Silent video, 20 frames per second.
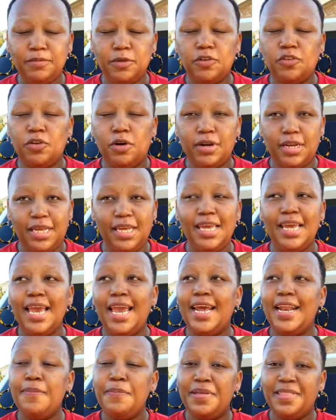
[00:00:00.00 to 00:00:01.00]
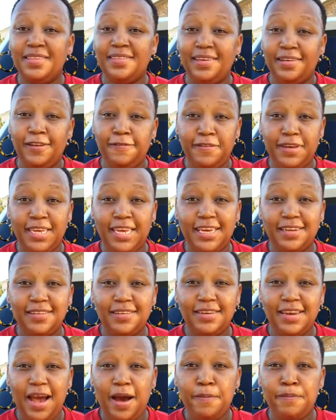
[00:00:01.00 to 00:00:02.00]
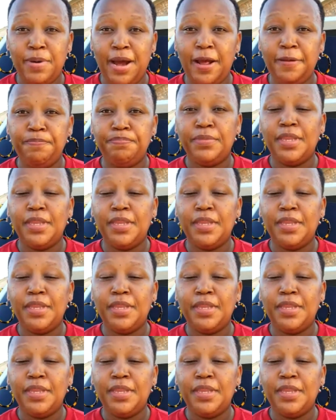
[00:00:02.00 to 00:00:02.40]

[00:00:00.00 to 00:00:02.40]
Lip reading: sorry, any birth certificate number.